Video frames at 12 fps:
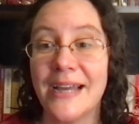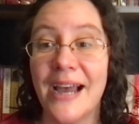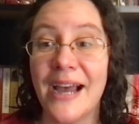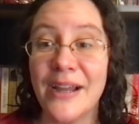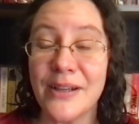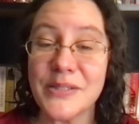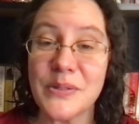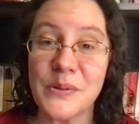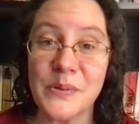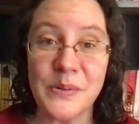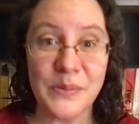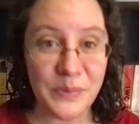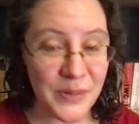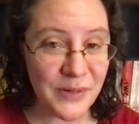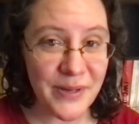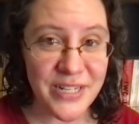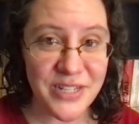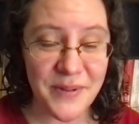I also
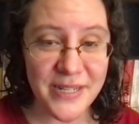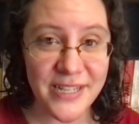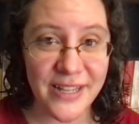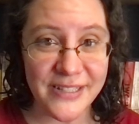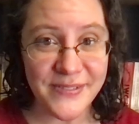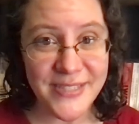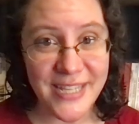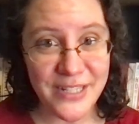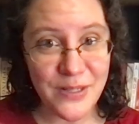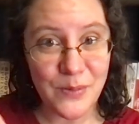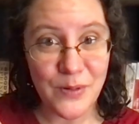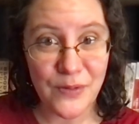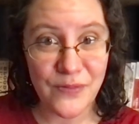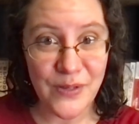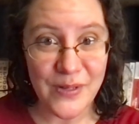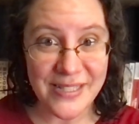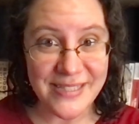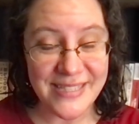rearranged my shelves. I don't know if you
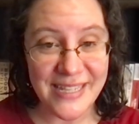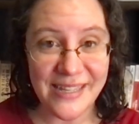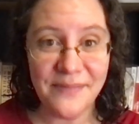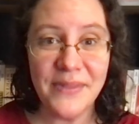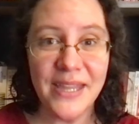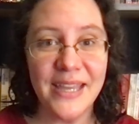could see.